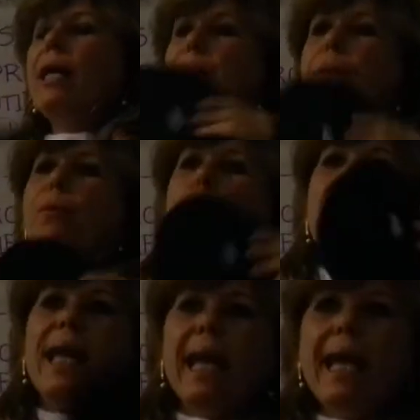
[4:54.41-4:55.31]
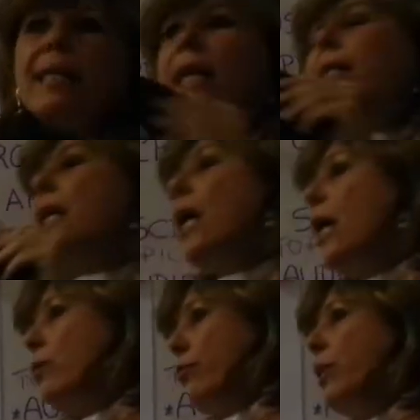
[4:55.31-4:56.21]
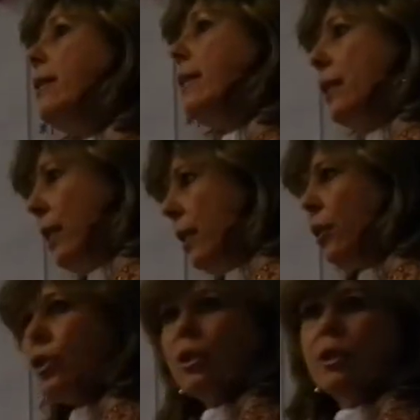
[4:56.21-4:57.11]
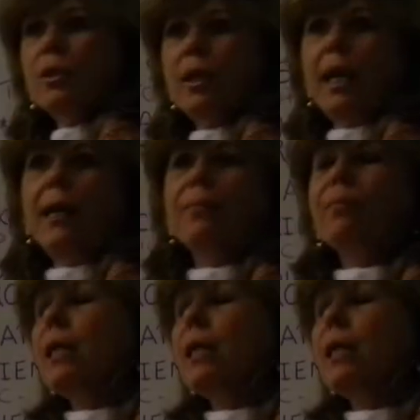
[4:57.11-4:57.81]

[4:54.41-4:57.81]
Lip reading: and people who can and can't read in English, okay.